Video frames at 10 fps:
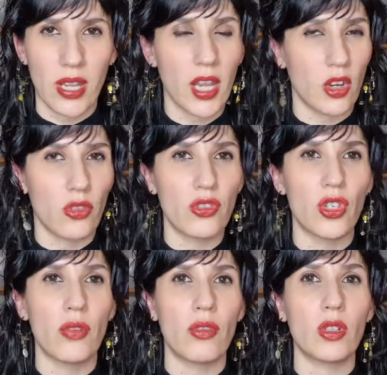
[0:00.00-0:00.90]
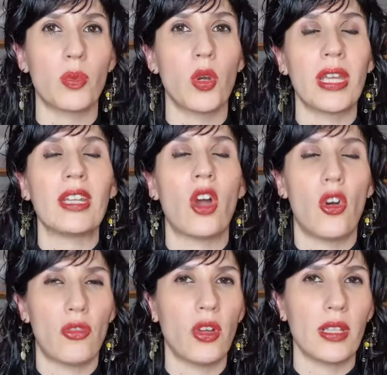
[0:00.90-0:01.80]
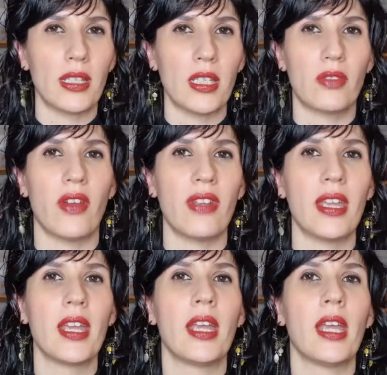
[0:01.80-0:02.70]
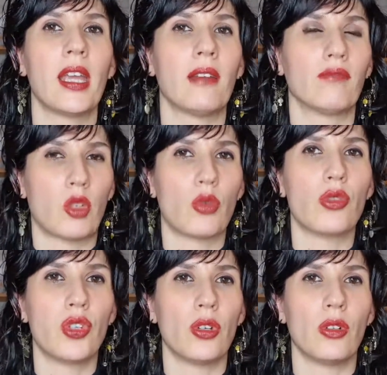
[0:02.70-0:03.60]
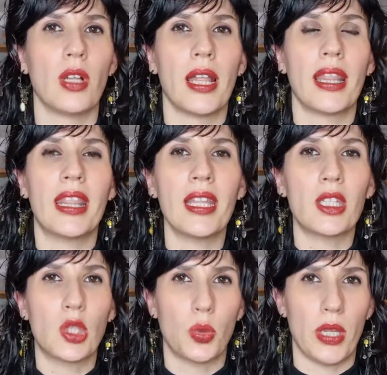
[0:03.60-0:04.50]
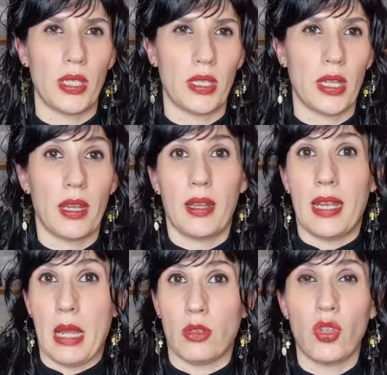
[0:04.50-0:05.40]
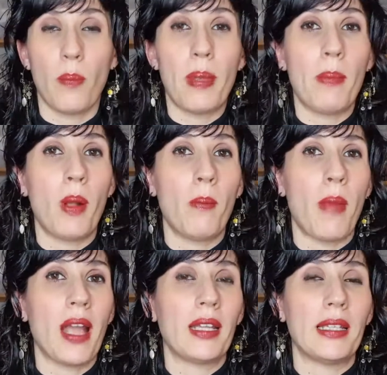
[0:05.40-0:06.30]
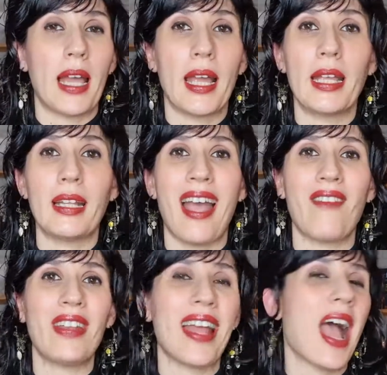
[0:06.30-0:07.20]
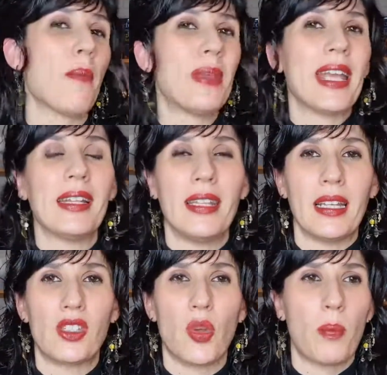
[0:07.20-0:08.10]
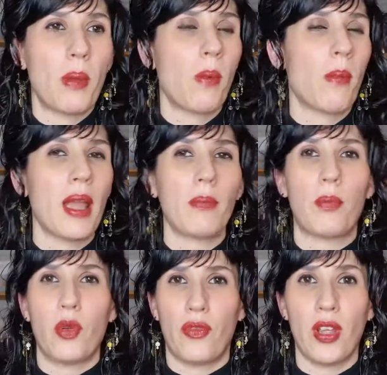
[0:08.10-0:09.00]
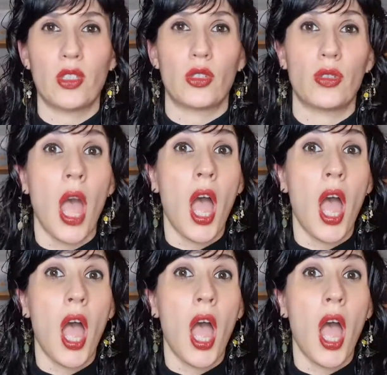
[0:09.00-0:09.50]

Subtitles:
in other genres, but in horror, it is very crucial, the twist. Now, some people might like having a happy ending. Some people might prefer just